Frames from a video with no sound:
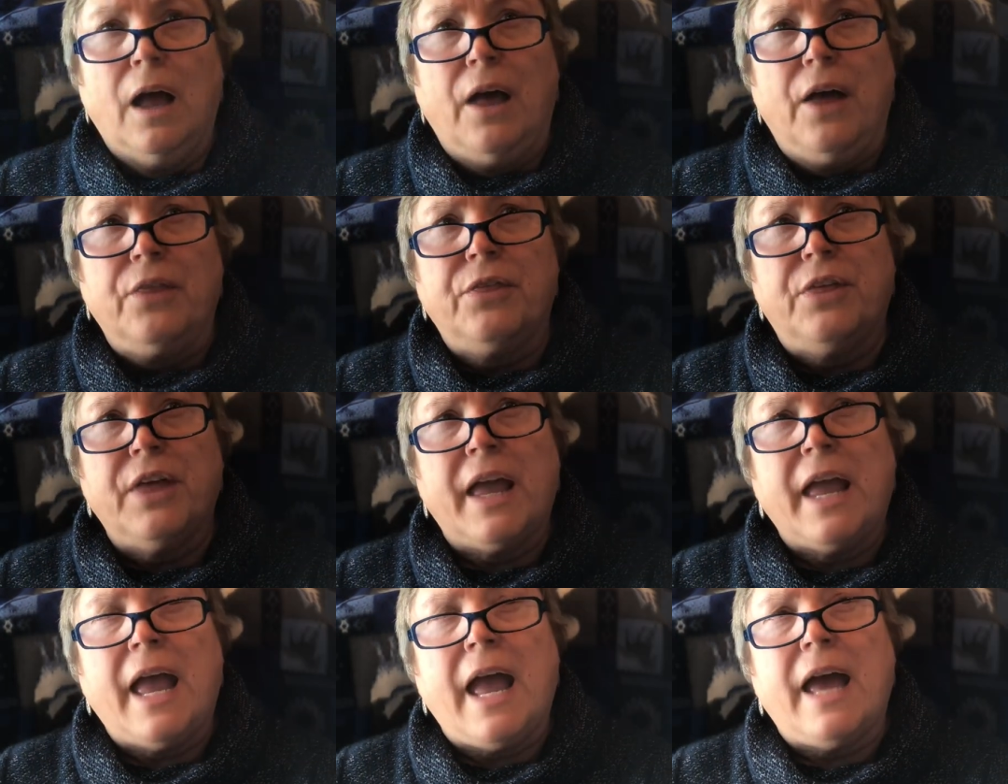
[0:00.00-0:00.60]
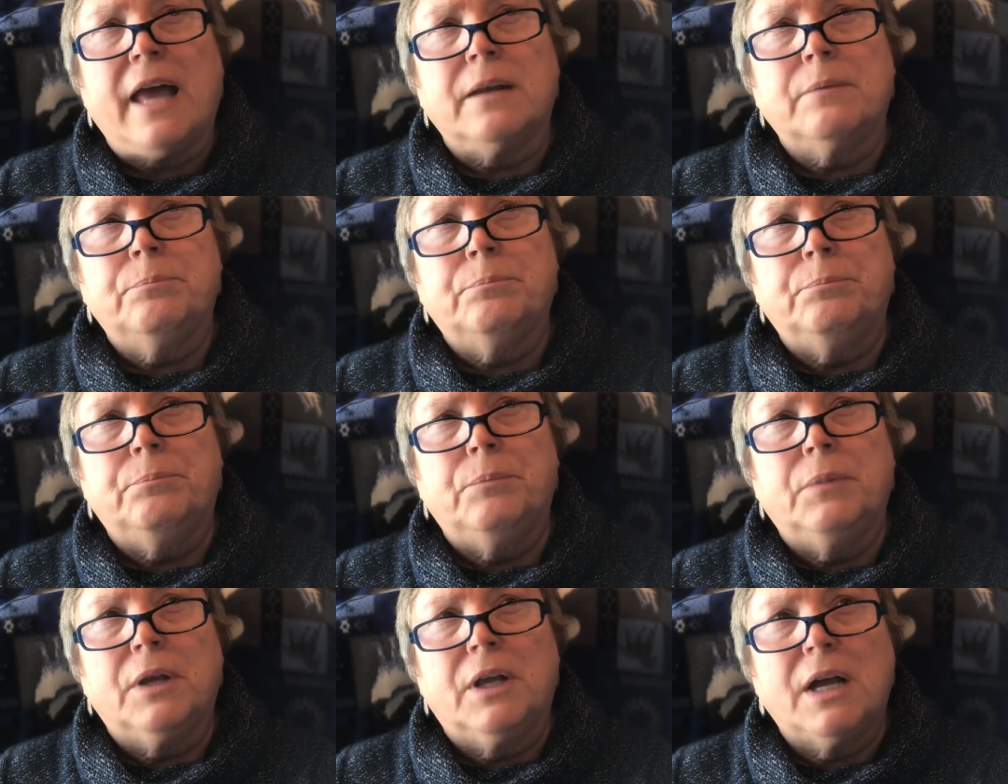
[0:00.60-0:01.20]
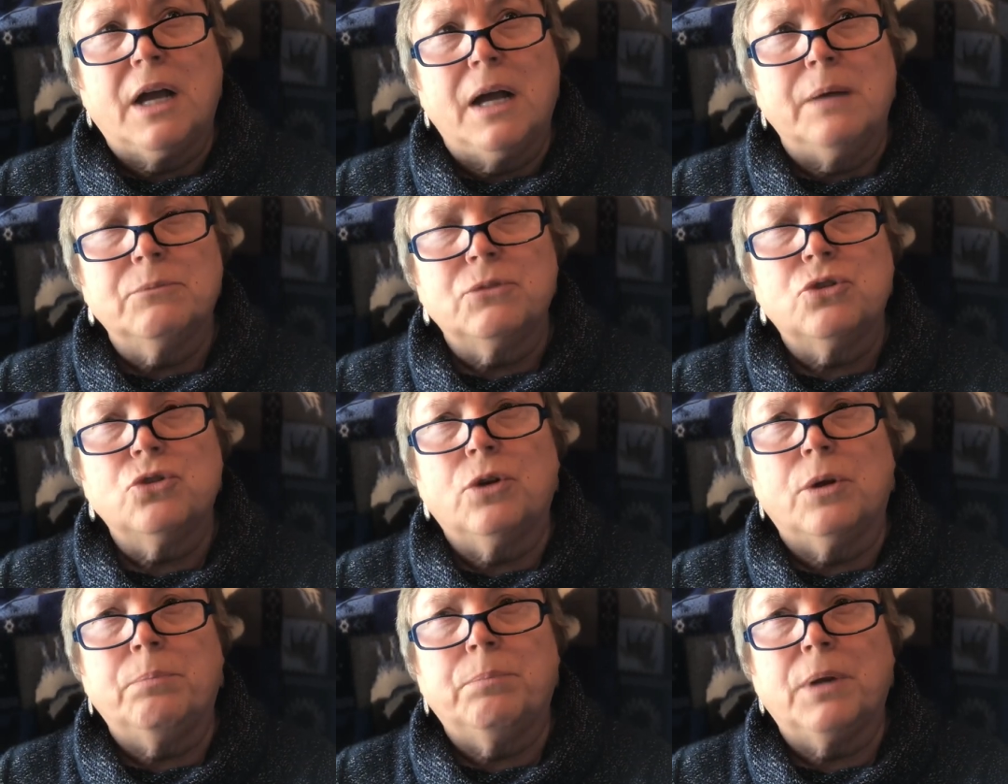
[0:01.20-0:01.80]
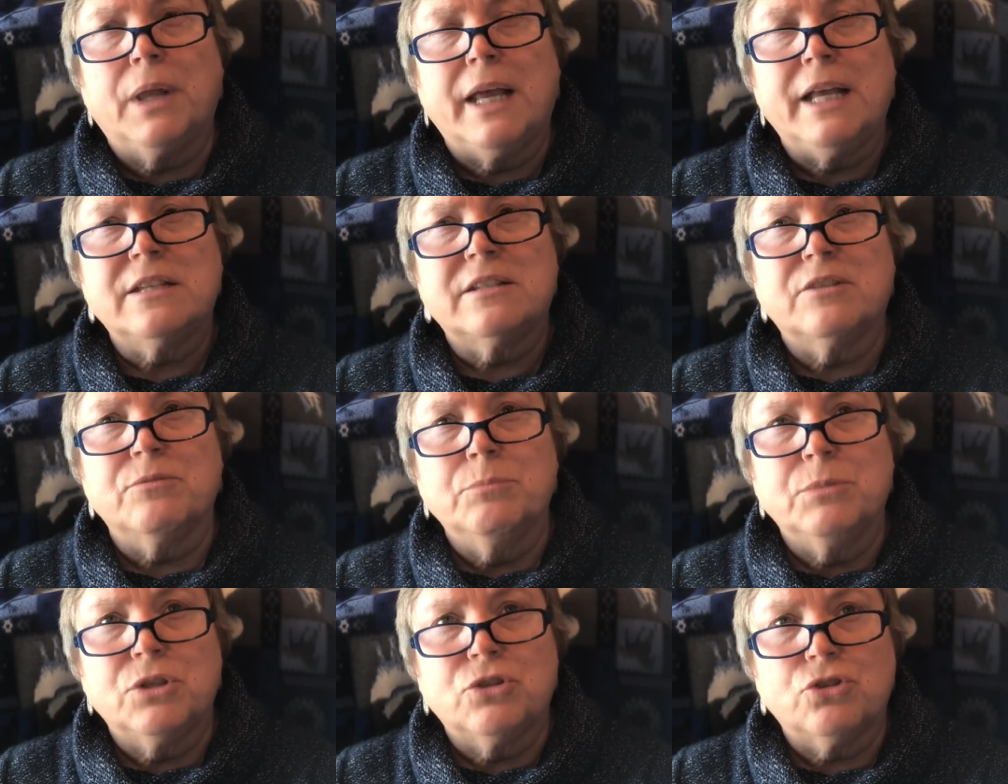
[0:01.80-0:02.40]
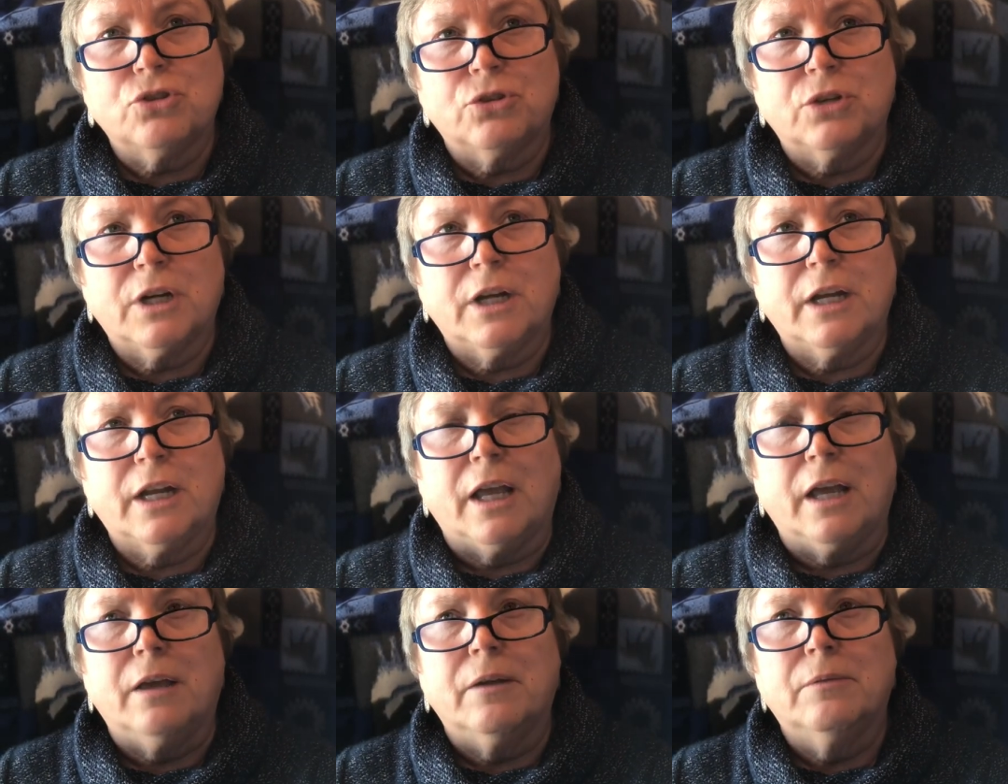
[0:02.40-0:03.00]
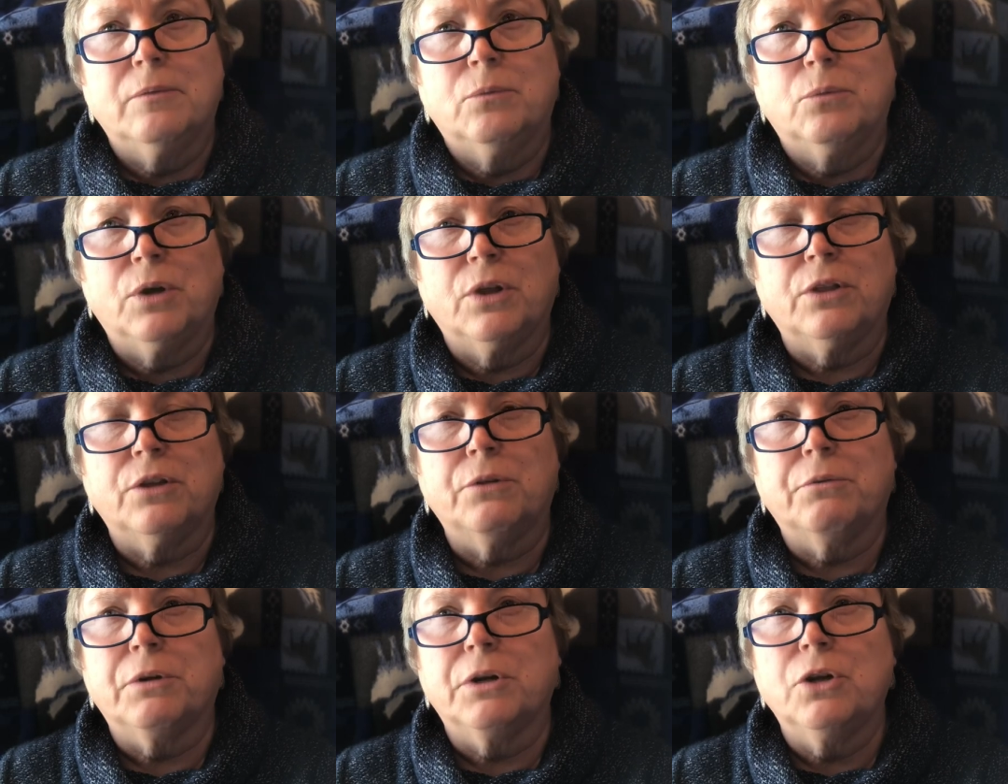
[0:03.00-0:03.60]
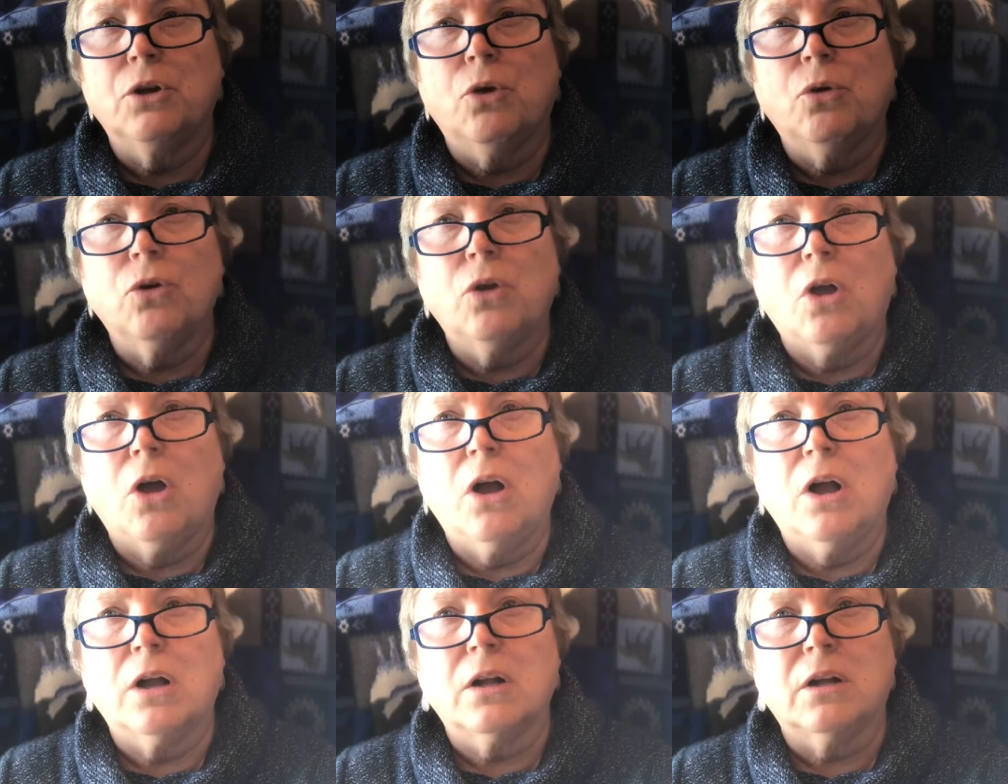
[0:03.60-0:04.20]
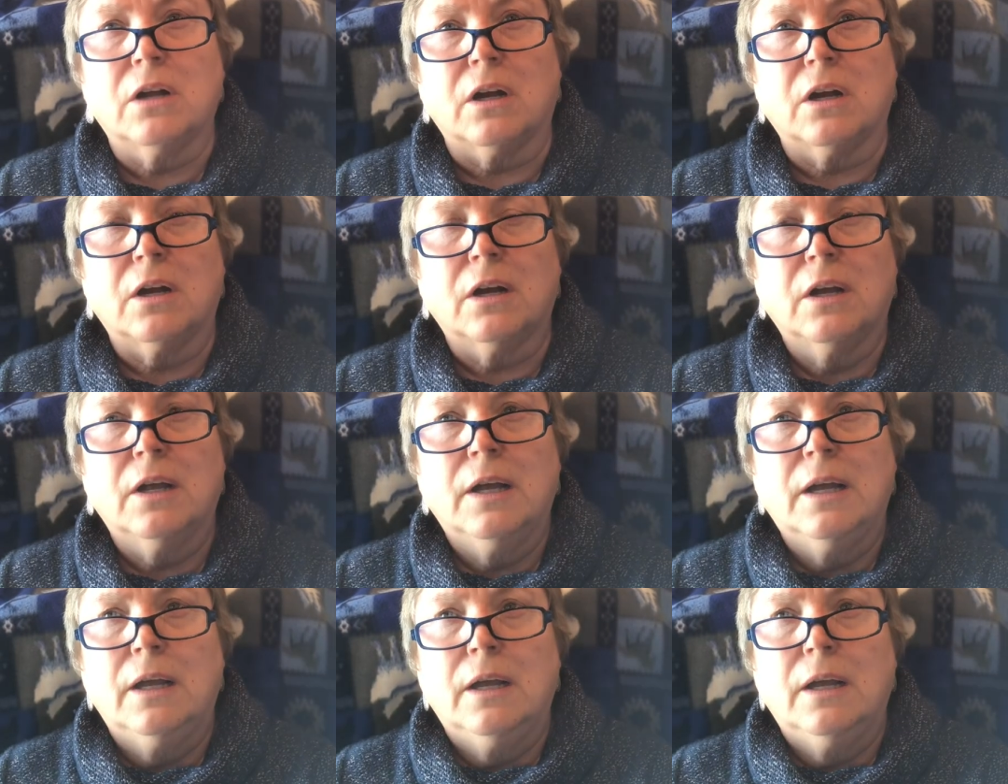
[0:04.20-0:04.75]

they had come to a place of maturity where there were no longer